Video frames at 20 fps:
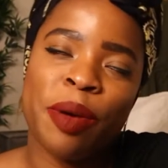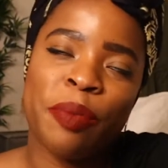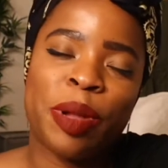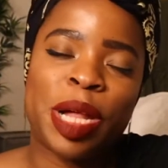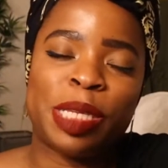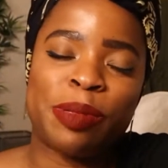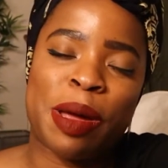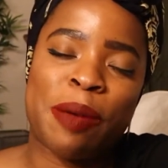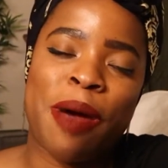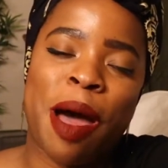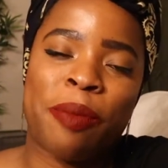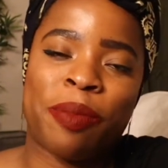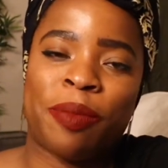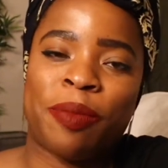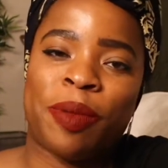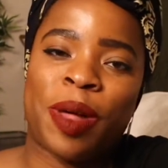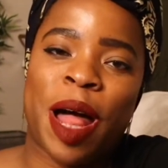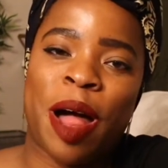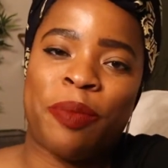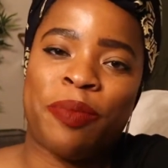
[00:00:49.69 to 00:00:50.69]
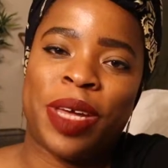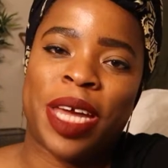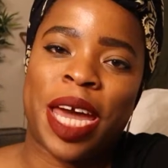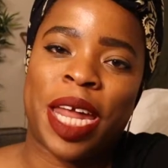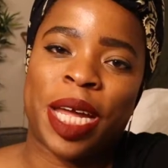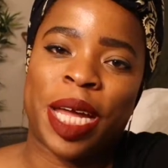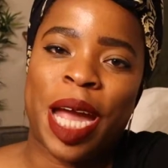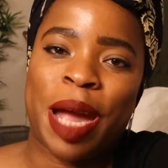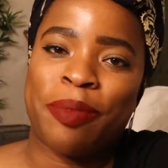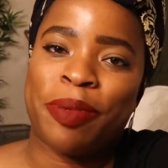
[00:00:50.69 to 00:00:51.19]
Plus my mom helped me
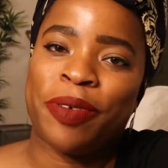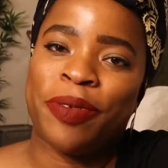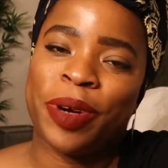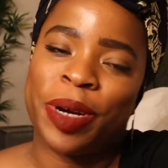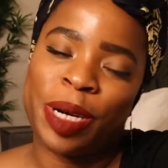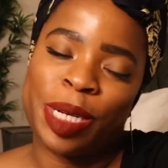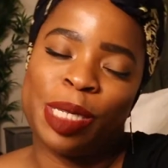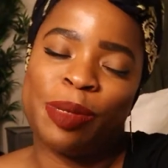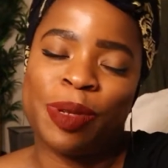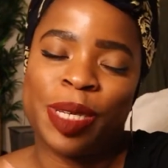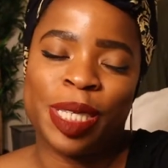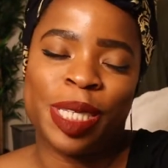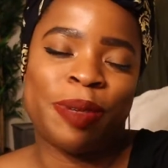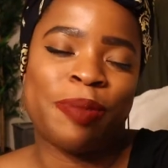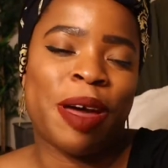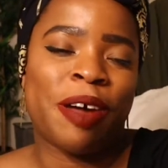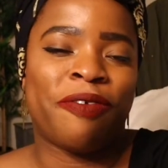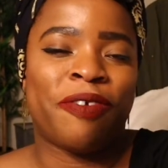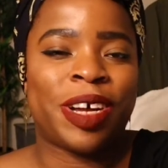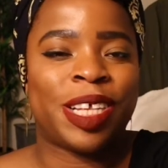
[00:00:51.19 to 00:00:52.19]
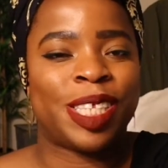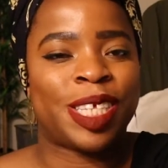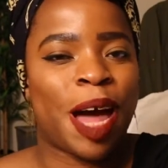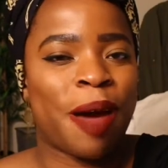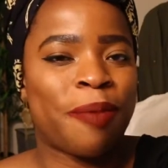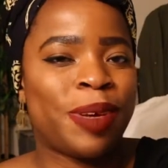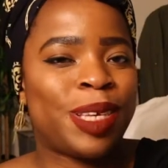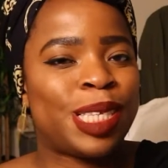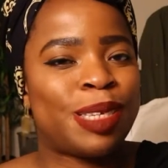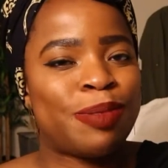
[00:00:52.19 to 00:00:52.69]
get a camera for Christmas and my friends
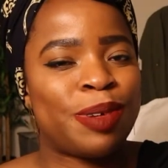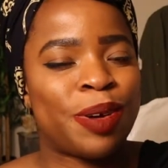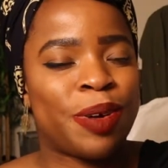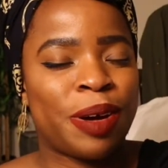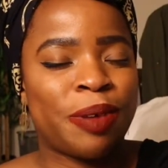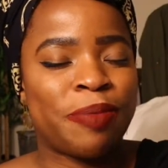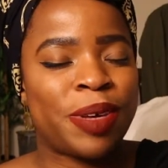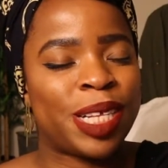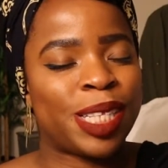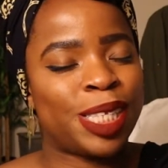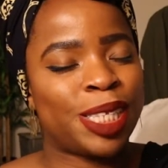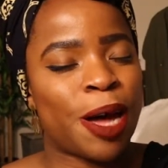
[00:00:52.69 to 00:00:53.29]
got me some equipment.